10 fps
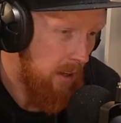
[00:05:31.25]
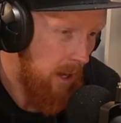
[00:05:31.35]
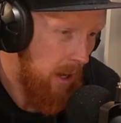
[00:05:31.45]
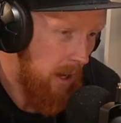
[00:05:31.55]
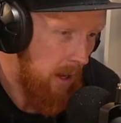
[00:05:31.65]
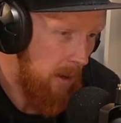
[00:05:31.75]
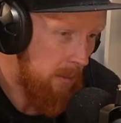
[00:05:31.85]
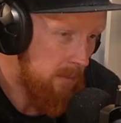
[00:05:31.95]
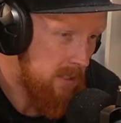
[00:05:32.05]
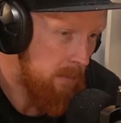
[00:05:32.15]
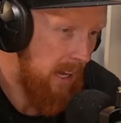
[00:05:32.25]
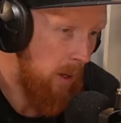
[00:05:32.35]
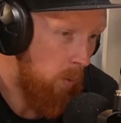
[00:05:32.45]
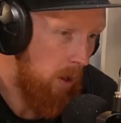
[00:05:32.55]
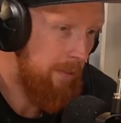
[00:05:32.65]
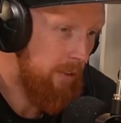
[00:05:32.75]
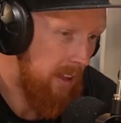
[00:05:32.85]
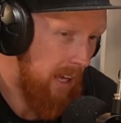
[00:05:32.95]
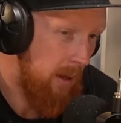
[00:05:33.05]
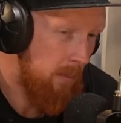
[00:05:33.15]
to make it work for
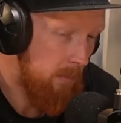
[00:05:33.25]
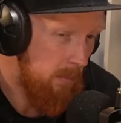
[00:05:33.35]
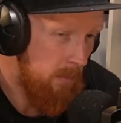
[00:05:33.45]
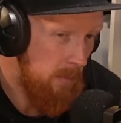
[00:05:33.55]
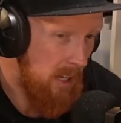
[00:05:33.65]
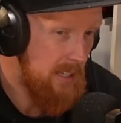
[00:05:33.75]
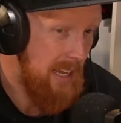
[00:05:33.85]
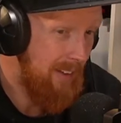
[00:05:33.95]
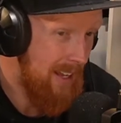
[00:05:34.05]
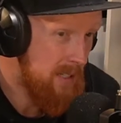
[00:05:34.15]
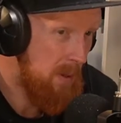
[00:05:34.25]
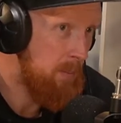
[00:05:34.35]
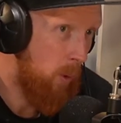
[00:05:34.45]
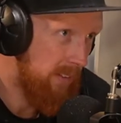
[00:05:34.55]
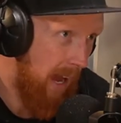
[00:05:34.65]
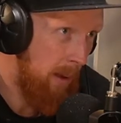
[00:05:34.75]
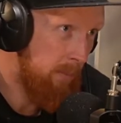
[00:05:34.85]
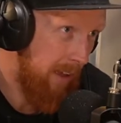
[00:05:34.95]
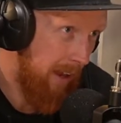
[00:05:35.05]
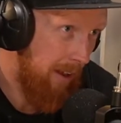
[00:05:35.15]
them, because they've got to spend more time
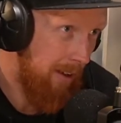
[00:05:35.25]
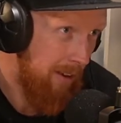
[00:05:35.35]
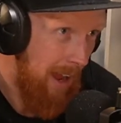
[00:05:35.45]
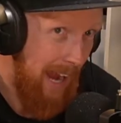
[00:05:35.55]
there.